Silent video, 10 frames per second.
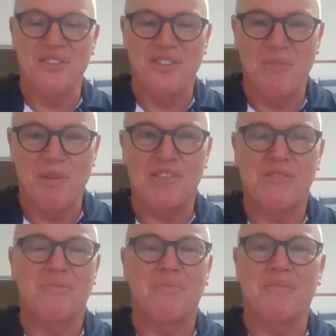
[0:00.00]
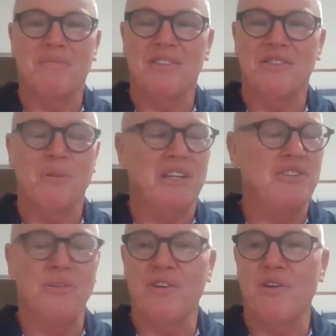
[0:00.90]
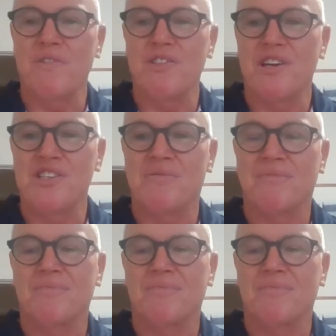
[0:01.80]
you so much, and really enjoyed the conversation.